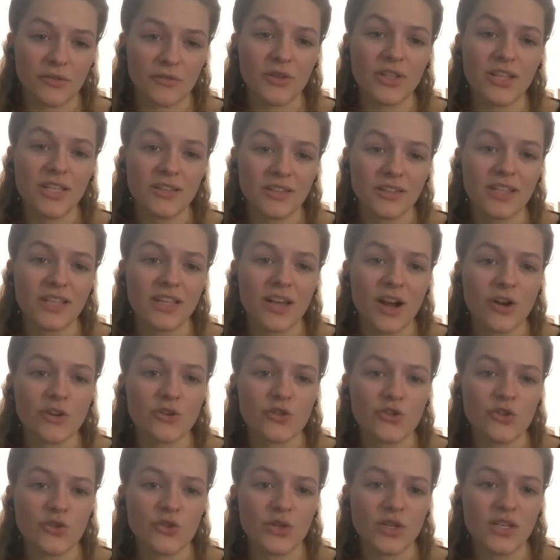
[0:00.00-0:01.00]
really, really young
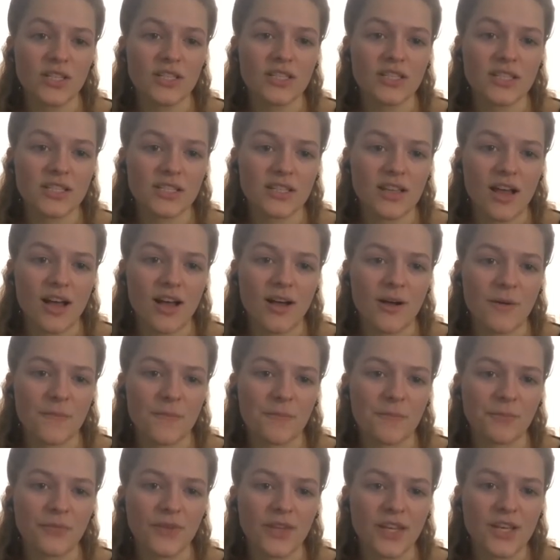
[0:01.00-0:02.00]
students.
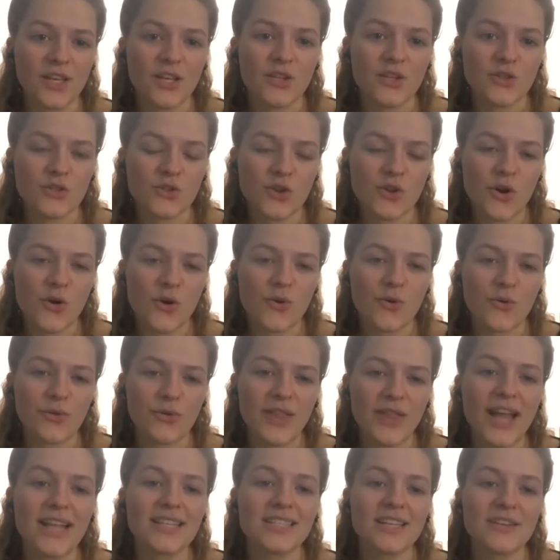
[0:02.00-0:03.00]
So
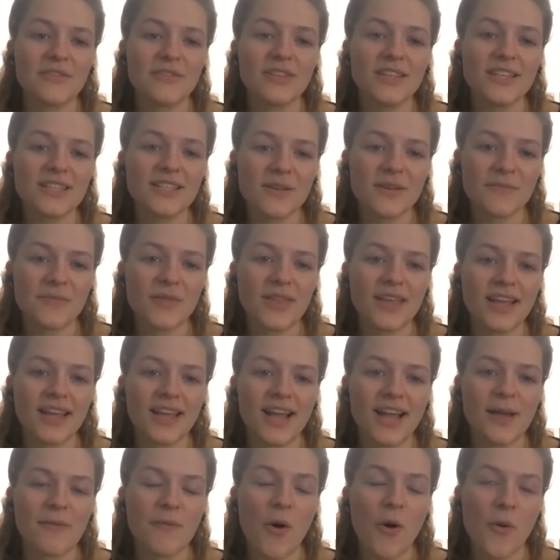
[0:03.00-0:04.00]
that's definitely something
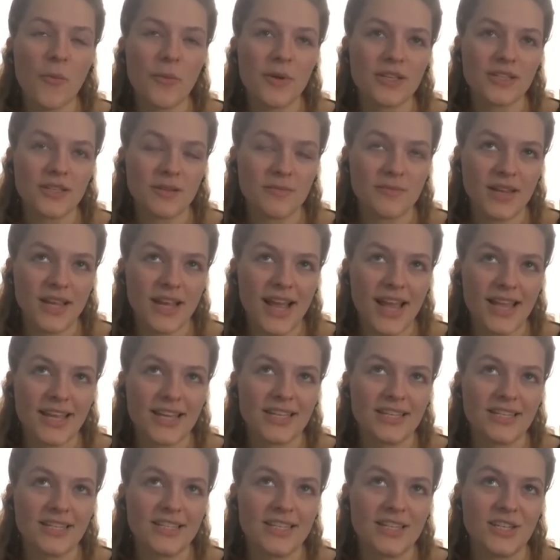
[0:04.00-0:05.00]
I'm hoping someday I
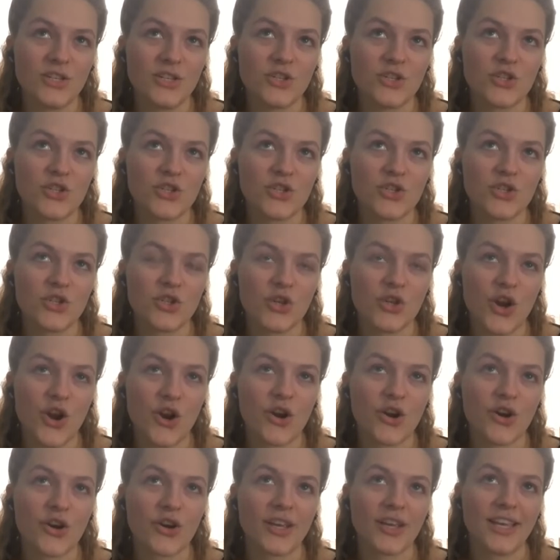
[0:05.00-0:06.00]
can teach
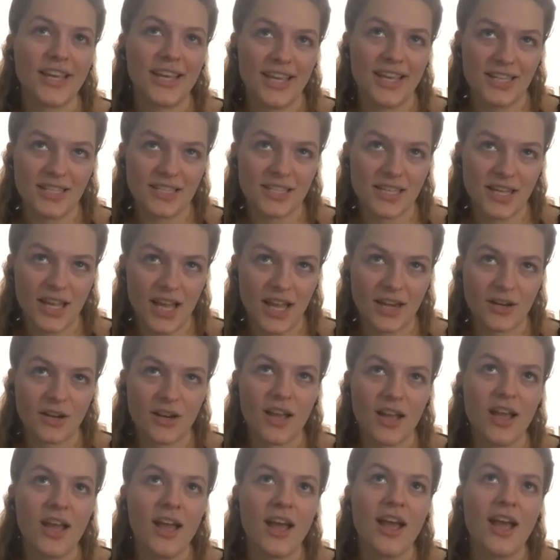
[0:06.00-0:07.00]
younger kids again.
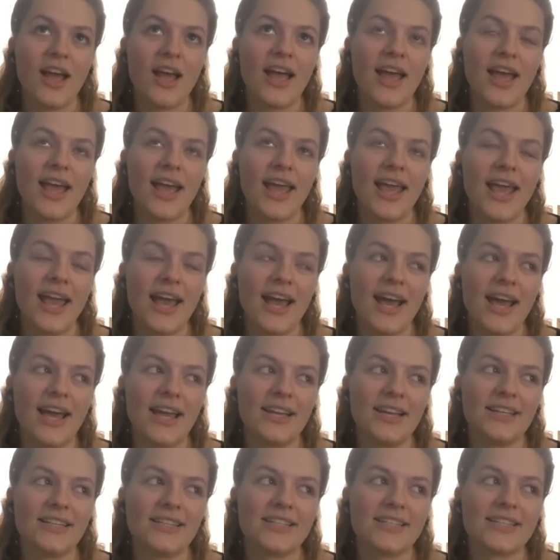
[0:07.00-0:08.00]

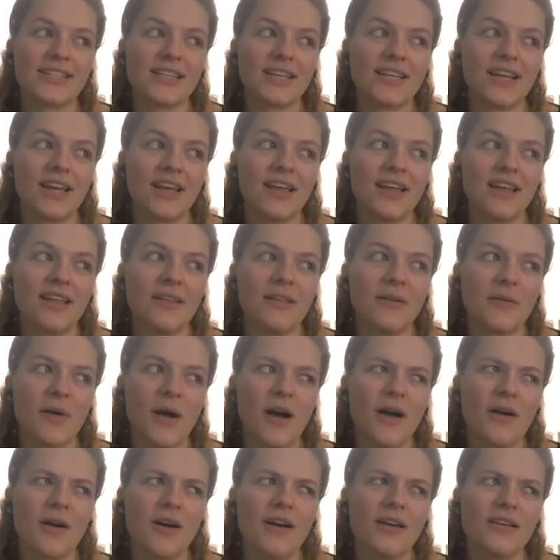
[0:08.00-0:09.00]
And
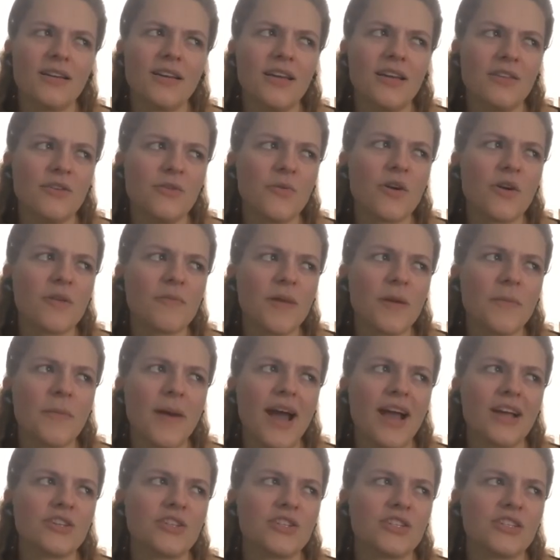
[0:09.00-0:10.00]
another one of my
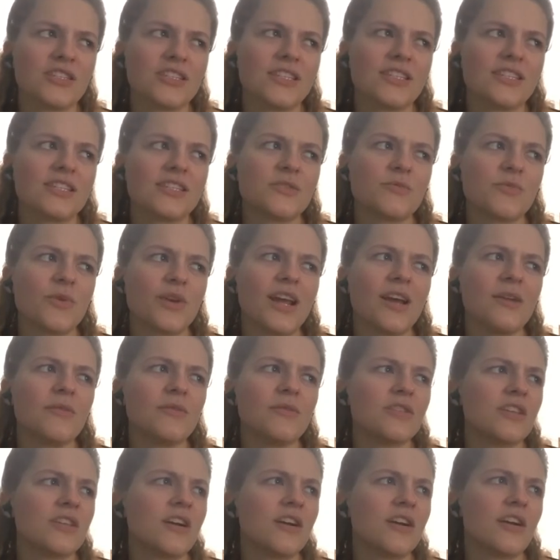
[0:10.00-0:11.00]
passions is, when I
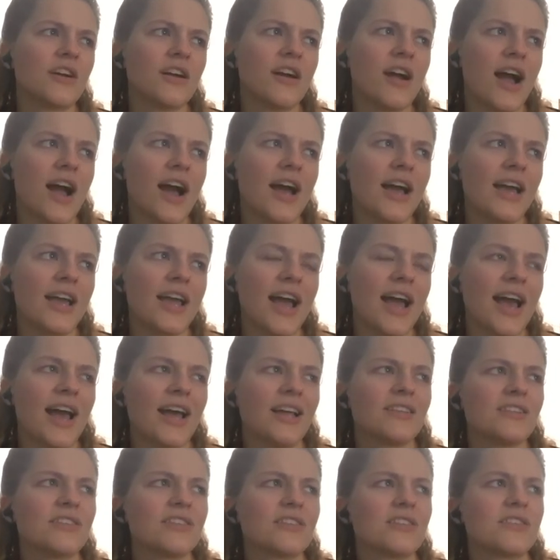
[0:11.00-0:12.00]
was younger, I
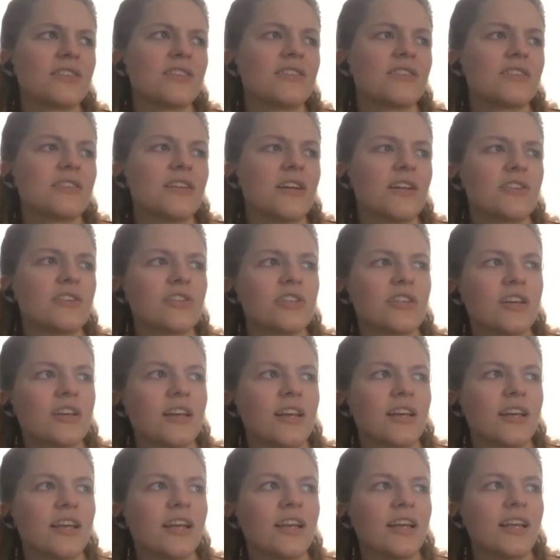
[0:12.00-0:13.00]
had such
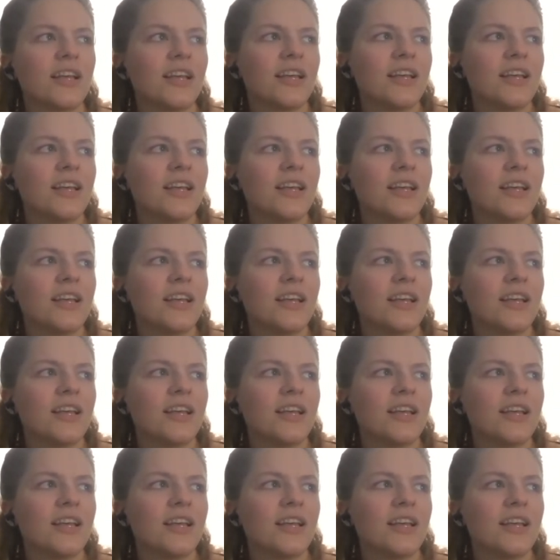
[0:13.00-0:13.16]
a,